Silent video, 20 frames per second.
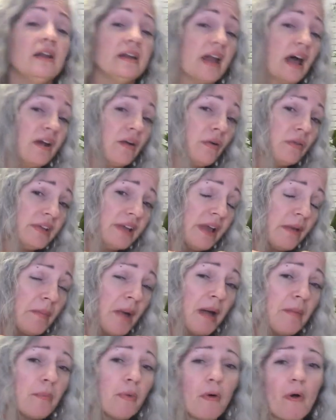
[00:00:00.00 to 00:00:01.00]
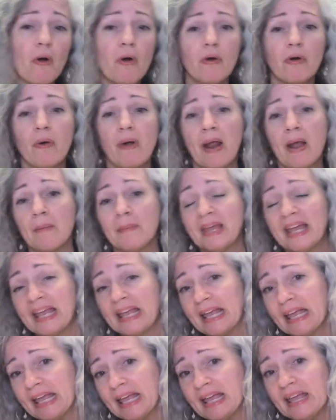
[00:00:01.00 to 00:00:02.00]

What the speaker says: not only am I programming